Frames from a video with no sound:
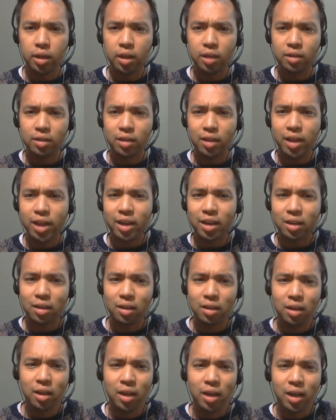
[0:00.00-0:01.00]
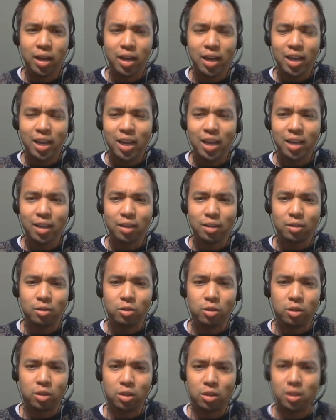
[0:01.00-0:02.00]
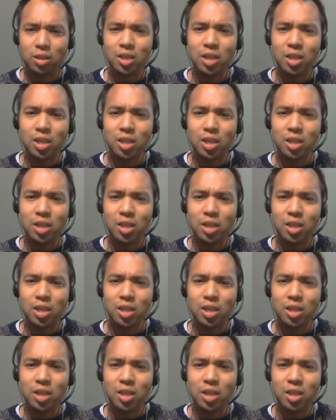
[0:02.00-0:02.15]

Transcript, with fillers: It's like, it's